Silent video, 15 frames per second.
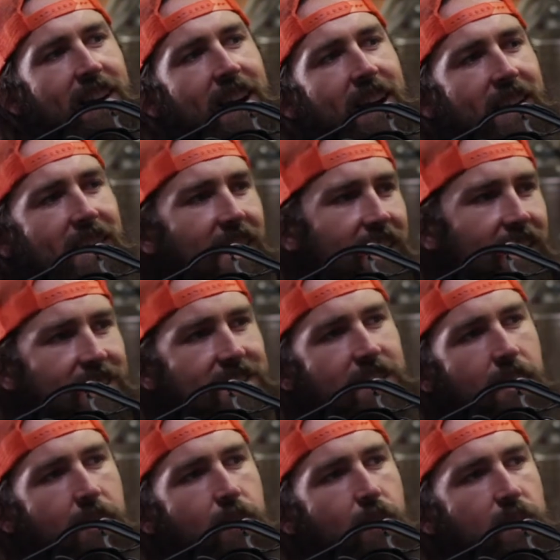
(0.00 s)
hiking
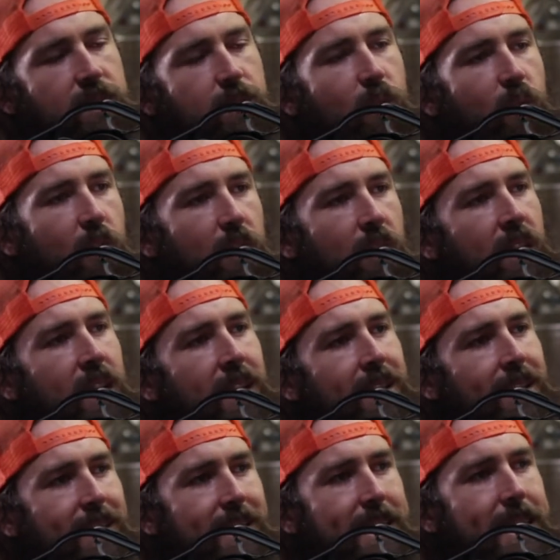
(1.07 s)
stuff was more
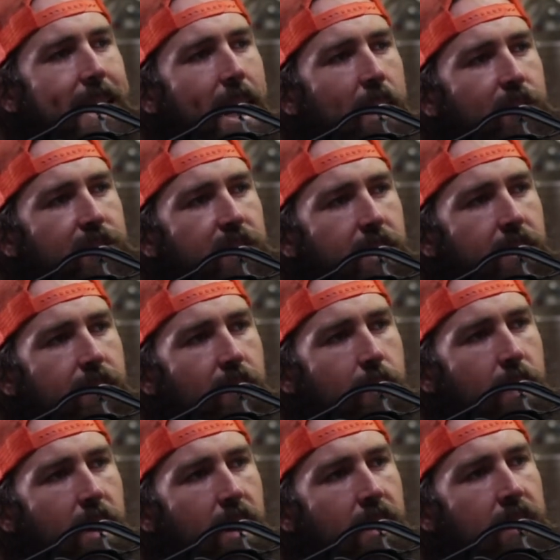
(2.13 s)
nostalgic for
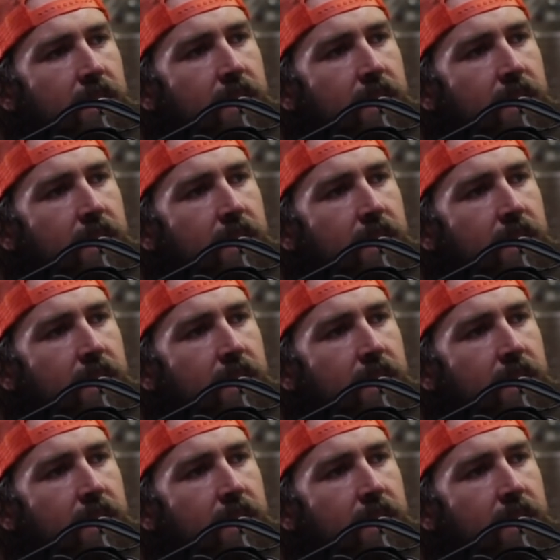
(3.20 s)
me.